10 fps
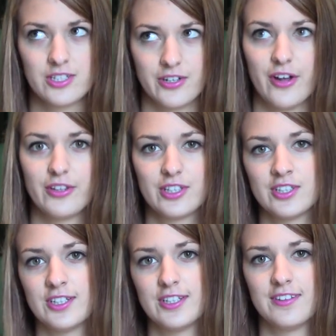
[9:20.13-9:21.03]
to not look
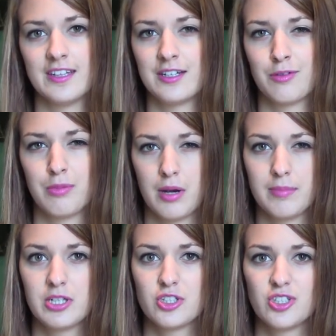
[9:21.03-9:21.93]
good in, like, her prom
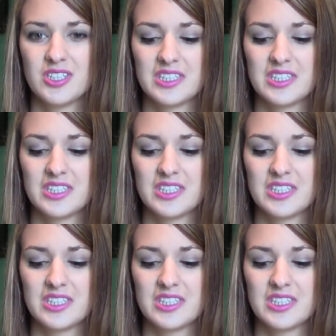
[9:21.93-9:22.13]
pictures.